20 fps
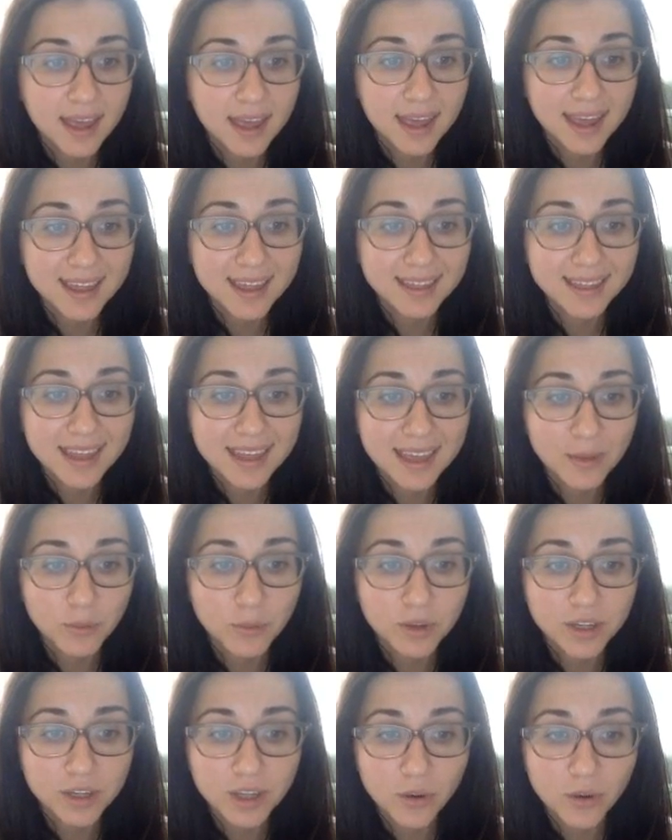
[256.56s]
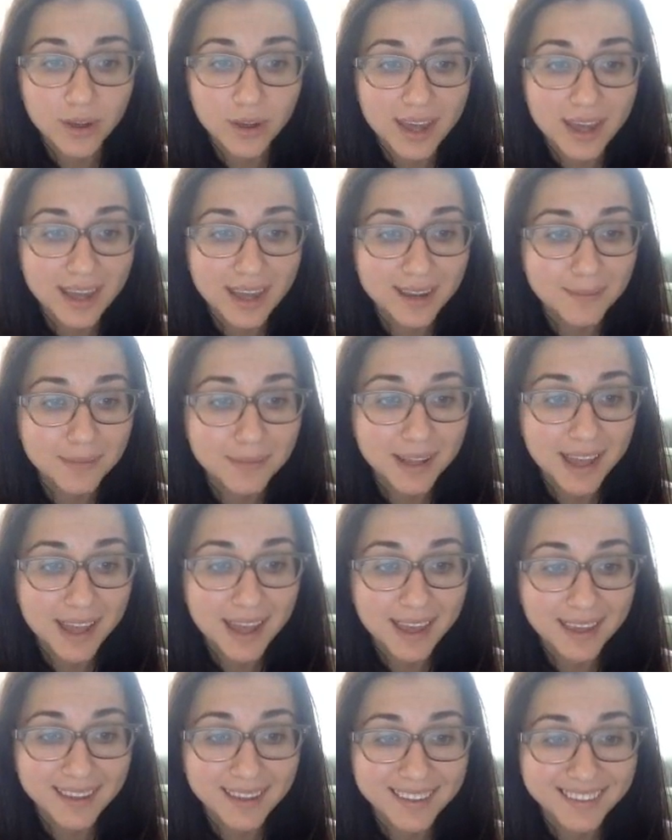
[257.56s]
And they would go ahead and
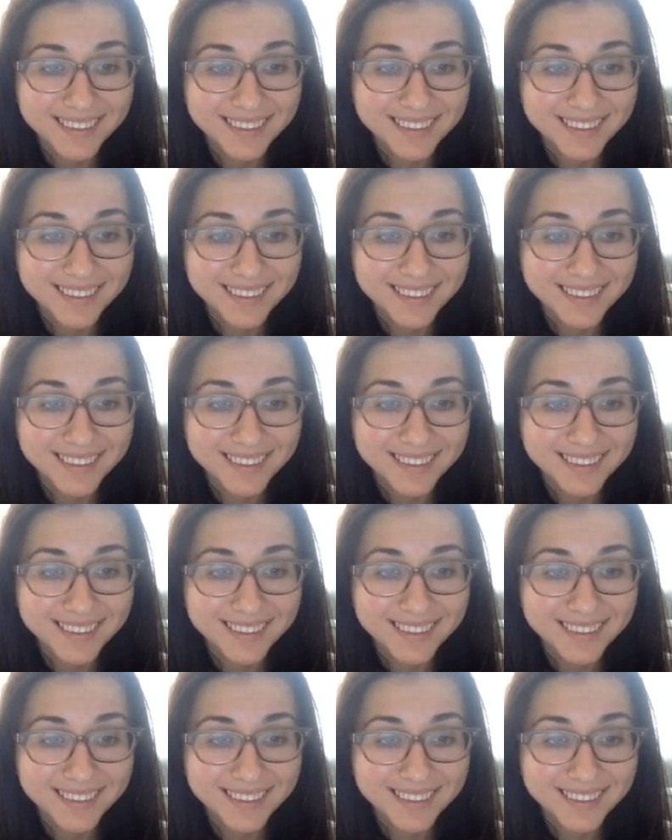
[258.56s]
play.